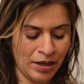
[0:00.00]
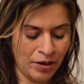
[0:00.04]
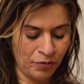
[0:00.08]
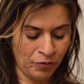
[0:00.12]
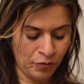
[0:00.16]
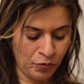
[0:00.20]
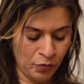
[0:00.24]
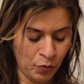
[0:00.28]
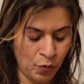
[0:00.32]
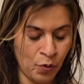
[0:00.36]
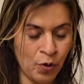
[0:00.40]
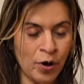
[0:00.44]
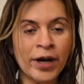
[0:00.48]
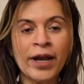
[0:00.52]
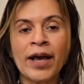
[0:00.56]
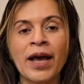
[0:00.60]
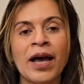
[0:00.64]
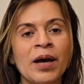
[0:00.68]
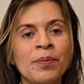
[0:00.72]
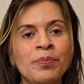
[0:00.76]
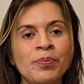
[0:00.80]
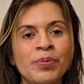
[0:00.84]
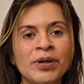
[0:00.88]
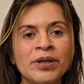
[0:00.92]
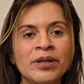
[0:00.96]
What
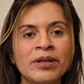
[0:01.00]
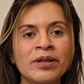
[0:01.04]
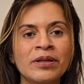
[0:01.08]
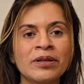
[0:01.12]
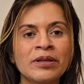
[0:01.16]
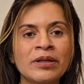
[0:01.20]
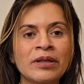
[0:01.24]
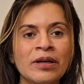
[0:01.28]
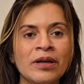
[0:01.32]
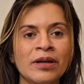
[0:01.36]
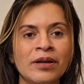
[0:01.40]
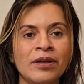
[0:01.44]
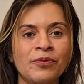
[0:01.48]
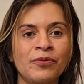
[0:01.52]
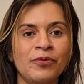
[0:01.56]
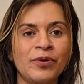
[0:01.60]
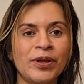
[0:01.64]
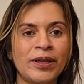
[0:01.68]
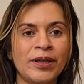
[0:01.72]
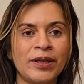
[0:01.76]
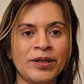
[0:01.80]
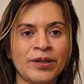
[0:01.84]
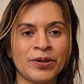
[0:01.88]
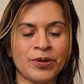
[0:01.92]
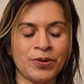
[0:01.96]
happened
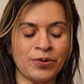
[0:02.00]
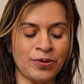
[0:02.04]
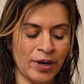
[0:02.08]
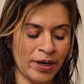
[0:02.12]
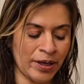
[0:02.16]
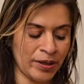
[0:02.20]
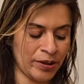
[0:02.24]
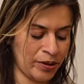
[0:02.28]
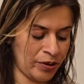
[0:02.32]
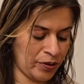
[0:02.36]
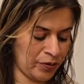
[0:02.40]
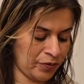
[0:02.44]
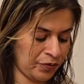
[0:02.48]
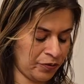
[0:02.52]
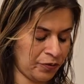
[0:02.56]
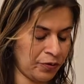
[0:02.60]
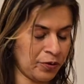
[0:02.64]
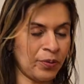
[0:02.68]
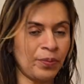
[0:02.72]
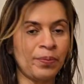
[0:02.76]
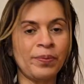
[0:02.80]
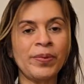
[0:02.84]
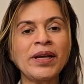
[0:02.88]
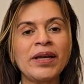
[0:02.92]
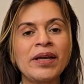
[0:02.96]
with this dress
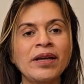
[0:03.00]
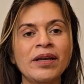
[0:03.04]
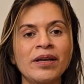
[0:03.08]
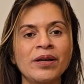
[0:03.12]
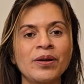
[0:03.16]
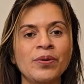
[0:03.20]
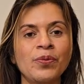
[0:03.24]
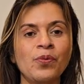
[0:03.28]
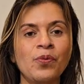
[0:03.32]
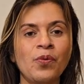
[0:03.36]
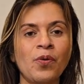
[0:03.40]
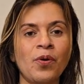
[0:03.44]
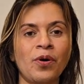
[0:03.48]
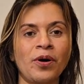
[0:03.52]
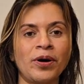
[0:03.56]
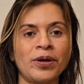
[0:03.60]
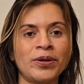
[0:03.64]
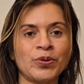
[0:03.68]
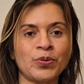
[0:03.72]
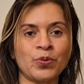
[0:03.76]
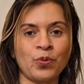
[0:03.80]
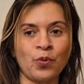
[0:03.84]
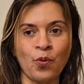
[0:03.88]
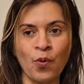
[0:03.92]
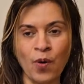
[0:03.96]
for me
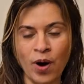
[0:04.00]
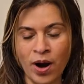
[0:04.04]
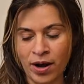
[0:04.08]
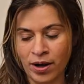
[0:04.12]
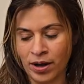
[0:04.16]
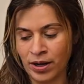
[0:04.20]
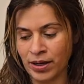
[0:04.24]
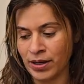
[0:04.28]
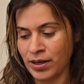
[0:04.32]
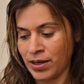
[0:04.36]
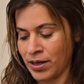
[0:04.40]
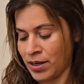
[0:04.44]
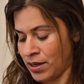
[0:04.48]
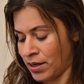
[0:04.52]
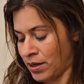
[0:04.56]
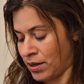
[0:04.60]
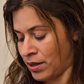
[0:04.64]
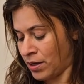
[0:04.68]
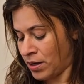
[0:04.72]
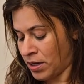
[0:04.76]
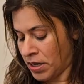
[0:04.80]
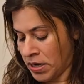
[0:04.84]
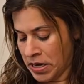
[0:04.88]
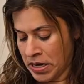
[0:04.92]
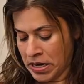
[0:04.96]
was, one,
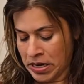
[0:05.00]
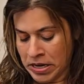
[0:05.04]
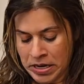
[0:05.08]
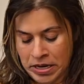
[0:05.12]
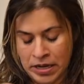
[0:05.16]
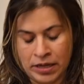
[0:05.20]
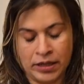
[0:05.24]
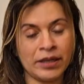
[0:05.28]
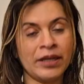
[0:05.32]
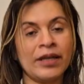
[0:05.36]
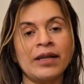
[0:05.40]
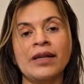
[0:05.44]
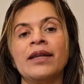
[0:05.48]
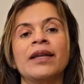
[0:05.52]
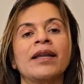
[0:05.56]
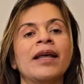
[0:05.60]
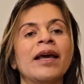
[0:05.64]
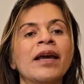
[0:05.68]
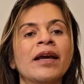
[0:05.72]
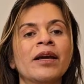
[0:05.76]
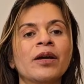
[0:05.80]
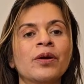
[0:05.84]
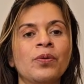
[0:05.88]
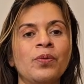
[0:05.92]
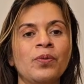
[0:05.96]
the
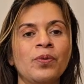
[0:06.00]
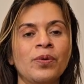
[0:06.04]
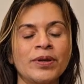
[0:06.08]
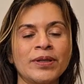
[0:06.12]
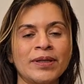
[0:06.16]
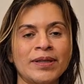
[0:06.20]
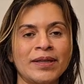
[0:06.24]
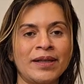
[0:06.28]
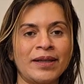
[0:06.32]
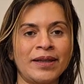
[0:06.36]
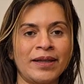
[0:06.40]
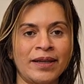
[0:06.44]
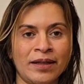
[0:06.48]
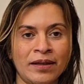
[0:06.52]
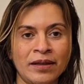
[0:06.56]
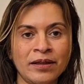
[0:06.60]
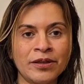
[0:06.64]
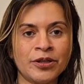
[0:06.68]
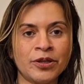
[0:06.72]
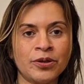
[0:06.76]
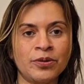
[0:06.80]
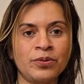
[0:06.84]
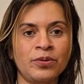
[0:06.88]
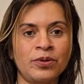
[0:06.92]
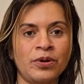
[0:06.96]
neck was a
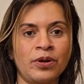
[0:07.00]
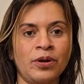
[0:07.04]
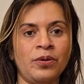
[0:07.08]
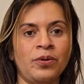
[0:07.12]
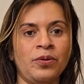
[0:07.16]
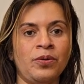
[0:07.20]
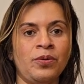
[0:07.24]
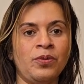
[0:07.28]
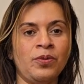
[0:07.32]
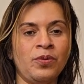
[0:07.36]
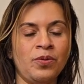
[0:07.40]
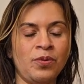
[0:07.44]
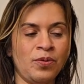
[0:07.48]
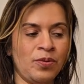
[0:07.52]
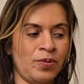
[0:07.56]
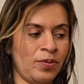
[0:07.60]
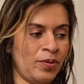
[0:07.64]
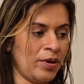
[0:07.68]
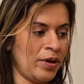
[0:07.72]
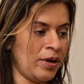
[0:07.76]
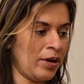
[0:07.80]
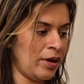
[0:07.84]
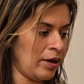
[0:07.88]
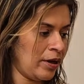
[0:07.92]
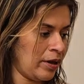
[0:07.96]
little too low.
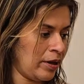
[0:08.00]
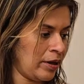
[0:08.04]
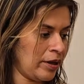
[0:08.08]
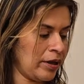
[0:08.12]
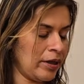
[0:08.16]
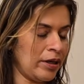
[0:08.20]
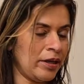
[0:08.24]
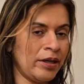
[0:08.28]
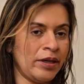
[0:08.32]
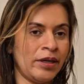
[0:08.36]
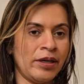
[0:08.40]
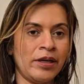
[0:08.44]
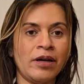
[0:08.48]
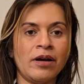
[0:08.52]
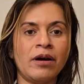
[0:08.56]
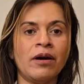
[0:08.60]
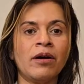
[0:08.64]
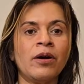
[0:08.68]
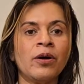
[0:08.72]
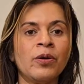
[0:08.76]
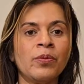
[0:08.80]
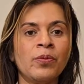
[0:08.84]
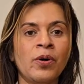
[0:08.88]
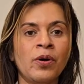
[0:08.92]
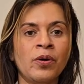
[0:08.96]
The
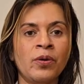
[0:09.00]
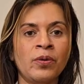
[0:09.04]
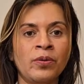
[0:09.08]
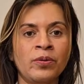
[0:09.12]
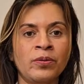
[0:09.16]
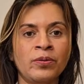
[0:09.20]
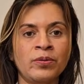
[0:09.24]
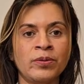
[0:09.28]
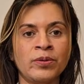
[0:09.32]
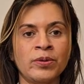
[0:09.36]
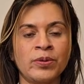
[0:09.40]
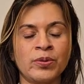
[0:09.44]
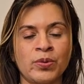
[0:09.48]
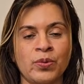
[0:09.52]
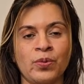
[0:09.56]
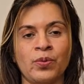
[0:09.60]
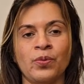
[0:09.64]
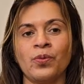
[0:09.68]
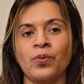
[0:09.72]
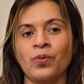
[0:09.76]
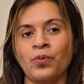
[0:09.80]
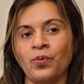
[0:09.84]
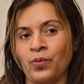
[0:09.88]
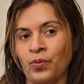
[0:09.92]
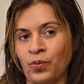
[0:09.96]
armholes
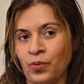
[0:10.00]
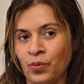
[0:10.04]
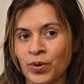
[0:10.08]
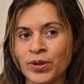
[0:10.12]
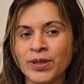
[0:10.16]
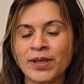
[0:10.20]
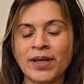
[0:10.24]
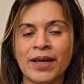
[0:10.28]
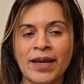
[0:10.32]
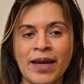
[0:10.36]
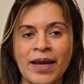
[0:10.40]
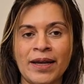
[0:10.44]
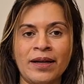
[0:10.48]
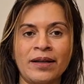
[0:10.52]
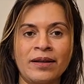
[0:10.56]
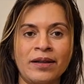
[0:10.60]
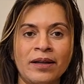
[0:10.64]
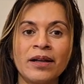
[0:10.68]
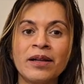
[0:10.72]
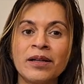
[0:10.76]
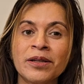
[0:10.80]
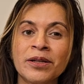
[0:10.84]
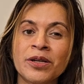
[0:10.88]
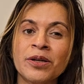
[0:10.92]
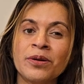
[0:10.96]
was again a
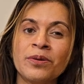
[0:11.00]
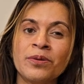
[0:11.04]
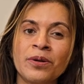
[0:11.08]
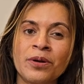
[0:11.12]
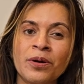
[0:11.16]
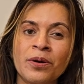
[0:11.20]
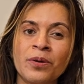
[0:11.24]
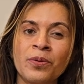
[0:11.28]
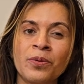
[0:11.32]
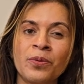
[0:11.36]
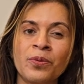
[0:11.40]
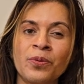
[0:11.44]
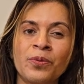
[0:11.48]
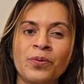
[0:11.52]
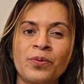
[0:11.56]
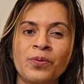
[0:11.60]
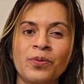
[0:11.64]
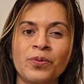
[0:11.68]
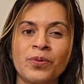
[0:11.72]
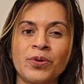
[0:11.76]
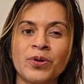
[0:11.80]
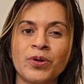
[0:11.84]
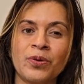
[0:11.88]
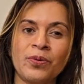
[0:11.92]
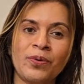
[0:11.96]
little too low
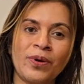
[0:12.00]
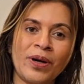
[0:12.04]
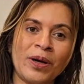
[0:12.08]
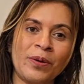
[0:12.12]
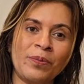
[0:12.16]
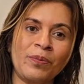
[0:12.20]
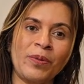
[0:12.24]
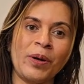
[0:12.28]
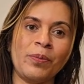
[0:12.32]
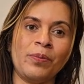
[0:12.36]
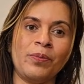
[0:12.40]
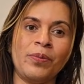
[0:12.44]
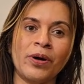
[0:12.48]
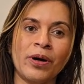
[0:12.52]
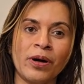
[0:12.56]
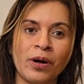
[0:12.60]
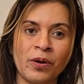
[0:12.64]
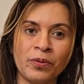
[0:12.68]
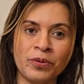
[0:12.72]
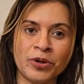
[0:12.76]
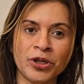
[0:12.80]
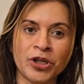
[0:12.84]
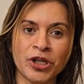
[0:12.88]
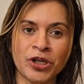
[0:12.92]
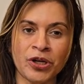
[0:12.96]
to where my
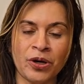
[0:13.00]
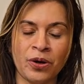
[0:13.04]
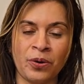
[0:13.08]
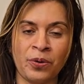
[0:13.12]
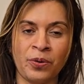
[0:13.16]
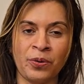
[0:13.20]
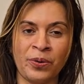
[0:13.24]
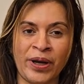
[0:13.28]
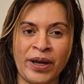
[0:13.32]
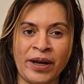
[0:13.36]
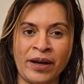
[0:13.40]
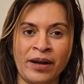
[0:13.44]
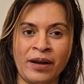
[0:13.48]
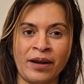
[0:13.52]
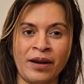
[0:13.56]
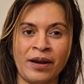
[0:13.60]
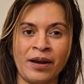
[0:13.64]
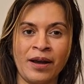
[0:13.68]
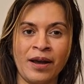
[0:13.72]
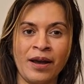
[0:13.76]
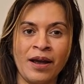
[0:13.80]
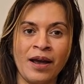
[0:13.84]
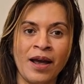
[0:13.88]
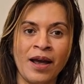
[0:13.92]
brow was showing.